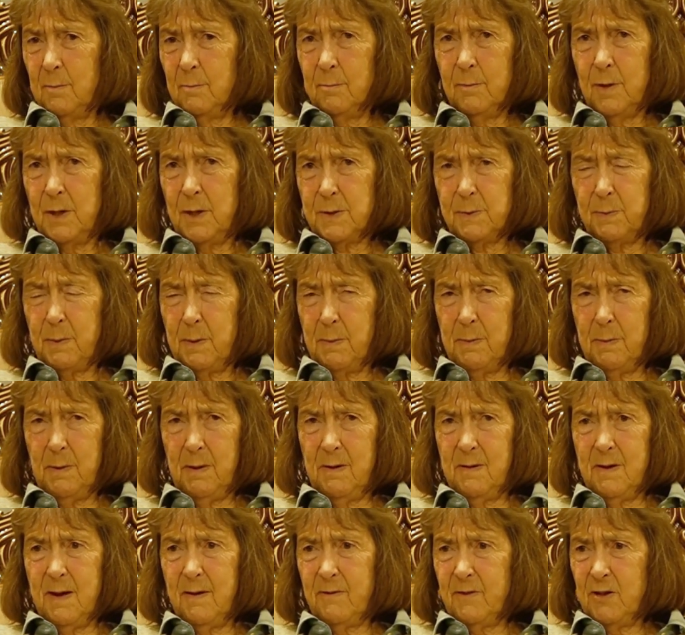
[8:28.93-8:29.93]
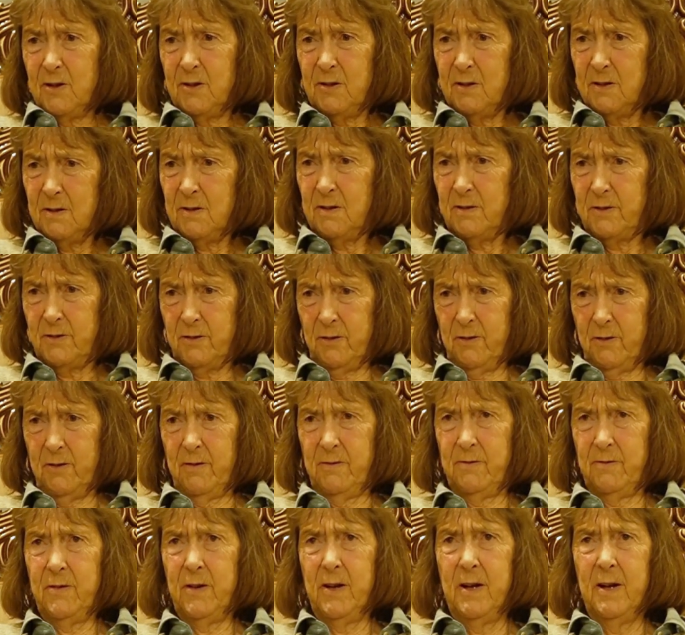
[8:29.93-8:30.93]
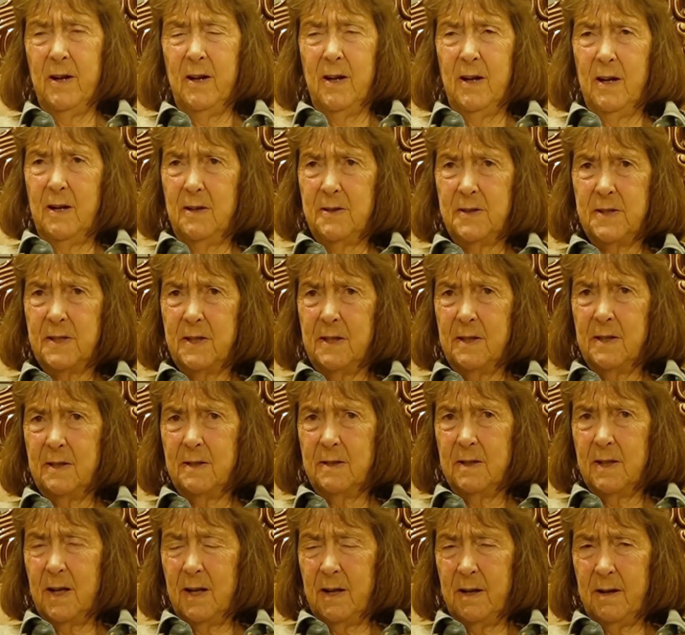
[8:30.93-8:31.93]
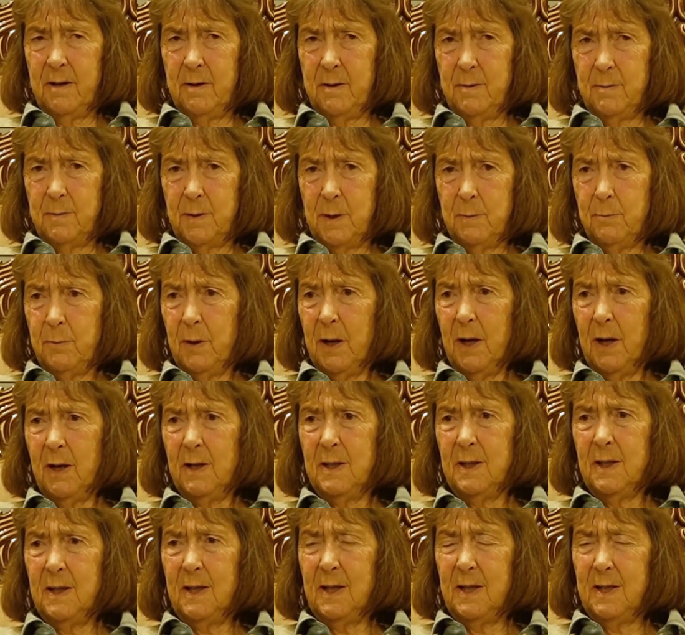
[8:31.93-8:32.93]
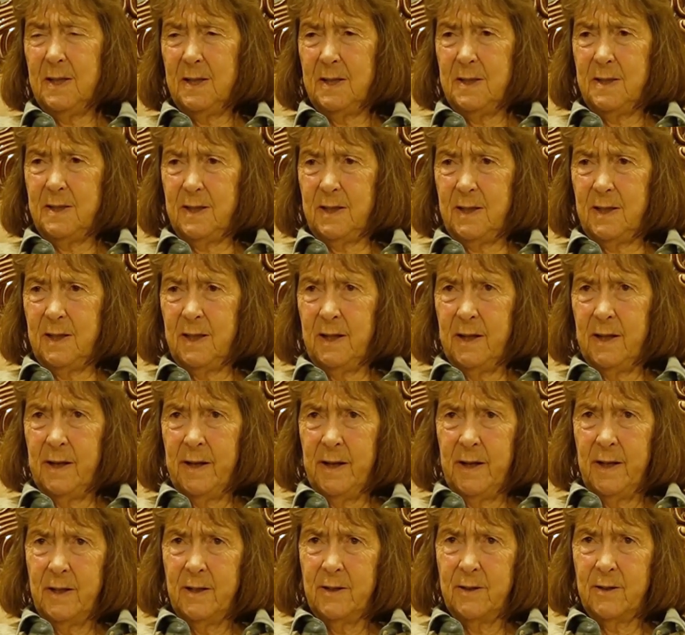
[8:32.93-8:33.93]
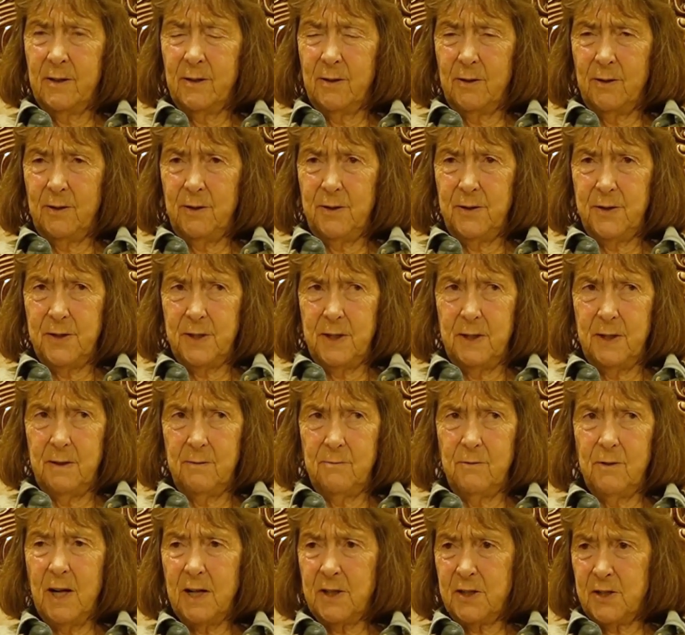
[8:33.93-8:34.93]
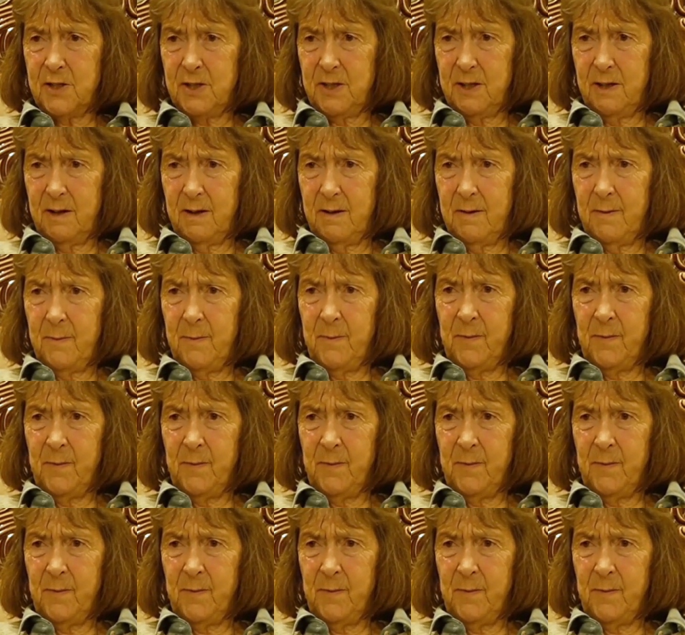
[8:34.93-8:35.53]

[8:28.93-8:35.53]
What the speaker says: most people never heard of, as the Pali lady called Rakshia,